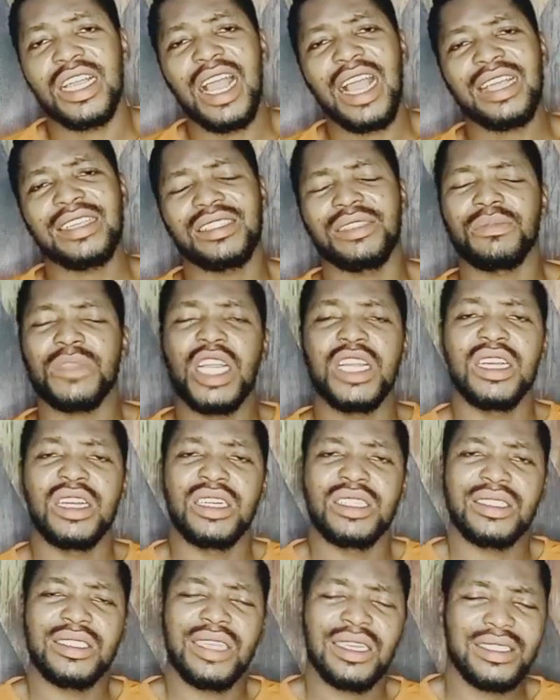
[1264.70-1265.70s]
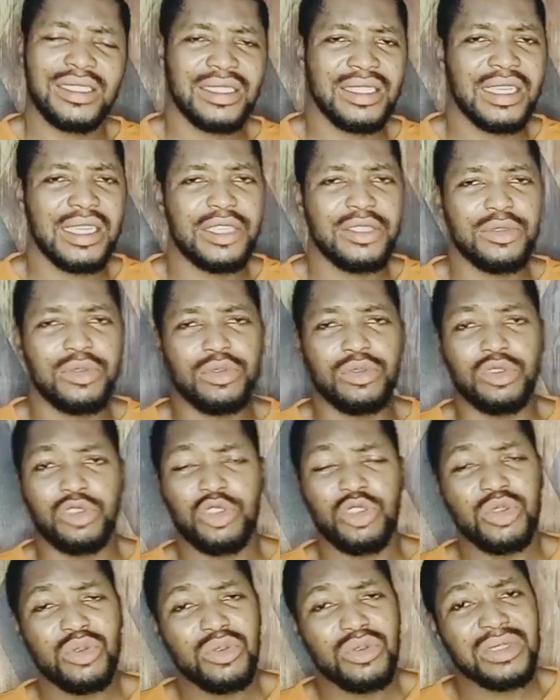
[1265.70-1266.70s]
Guys, just stay tuned.
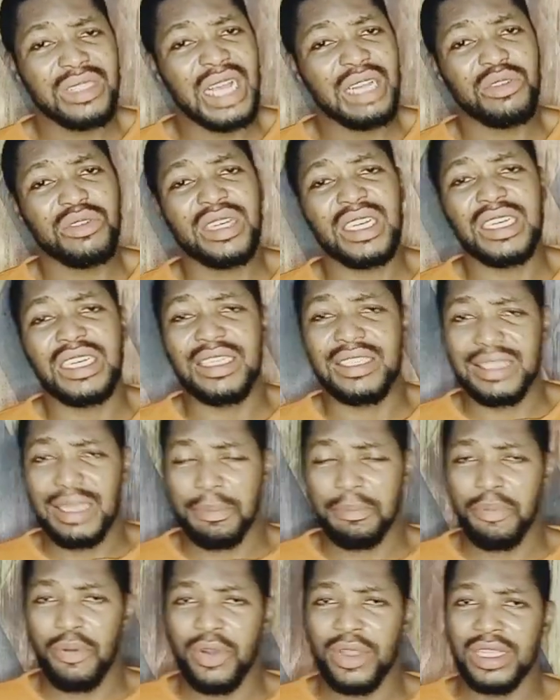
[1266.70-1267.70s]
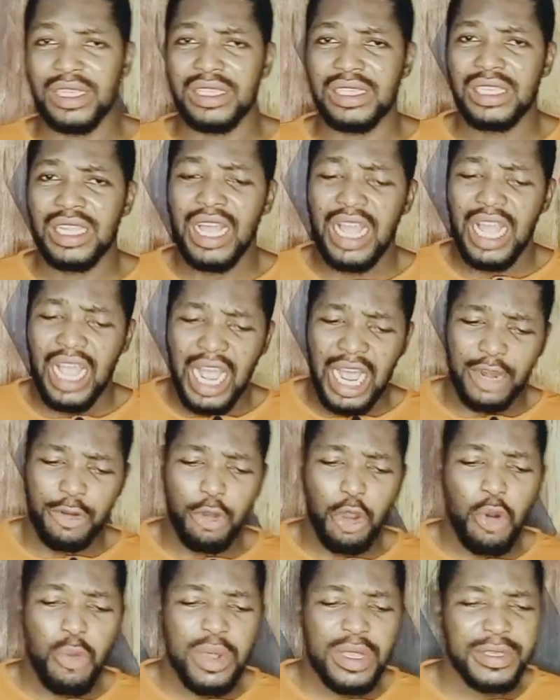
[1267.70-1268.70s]
You know, so I know they disappoint. I'd
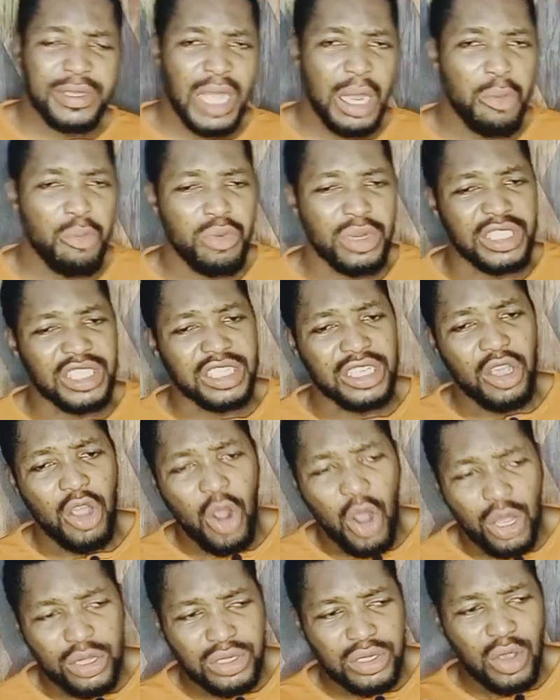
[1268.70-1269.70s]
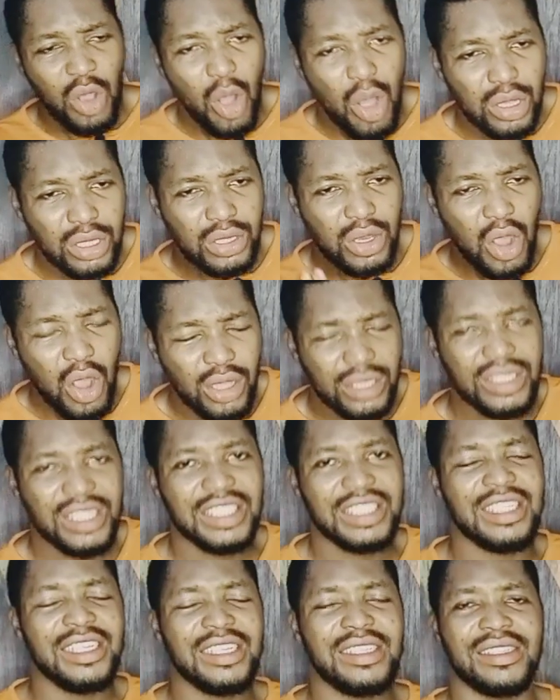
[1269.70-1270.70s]
always come with hot
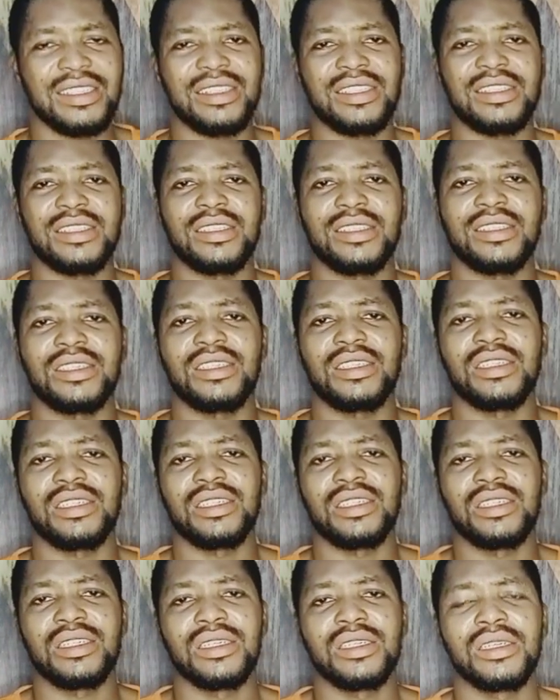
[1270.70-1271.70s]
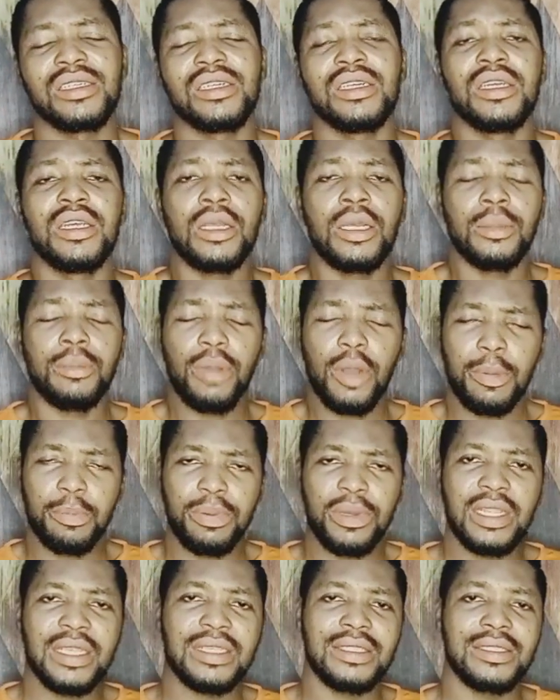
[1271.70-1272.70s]
gists. But
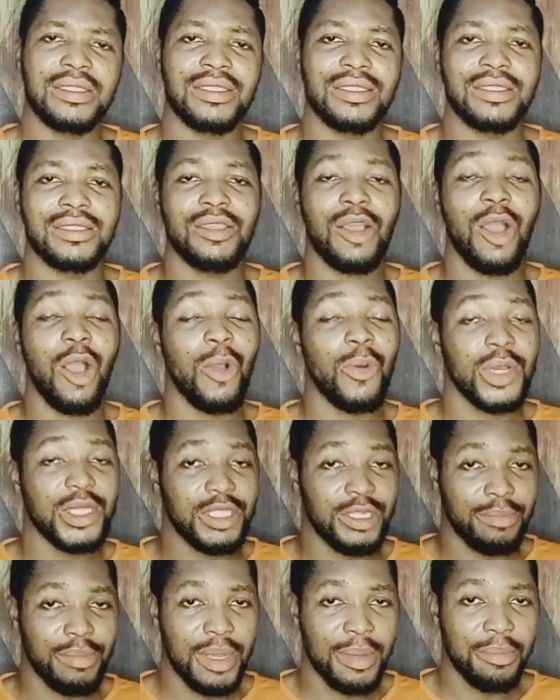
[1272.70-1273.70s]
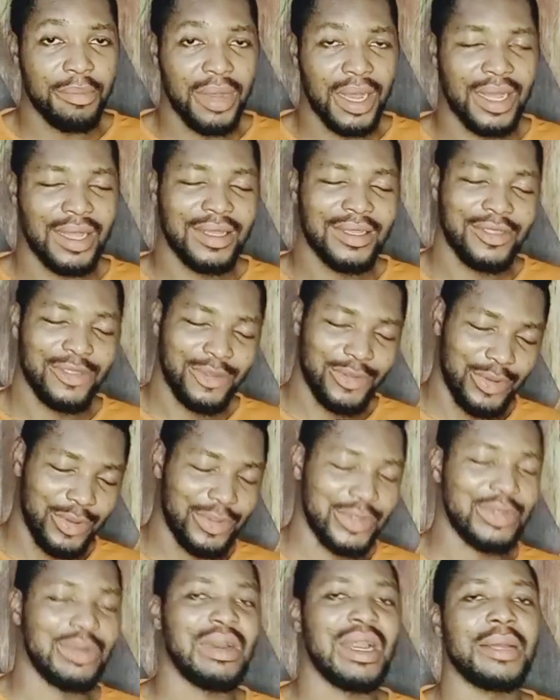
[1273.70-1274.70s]
please, always remember,
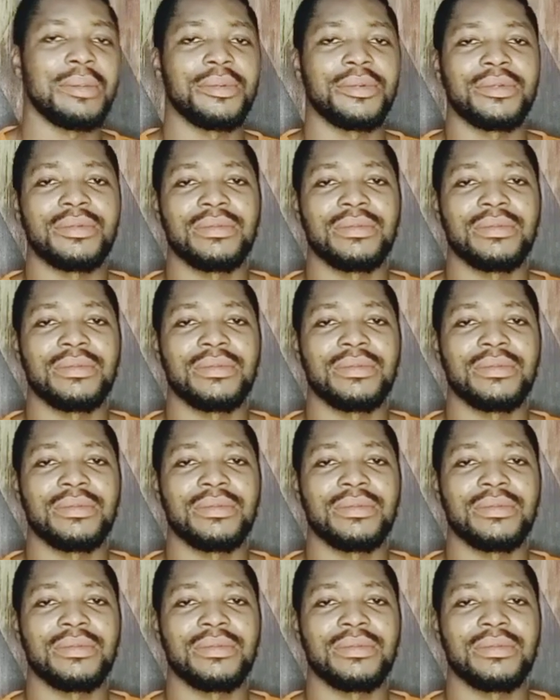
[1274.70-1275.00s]
subscribe.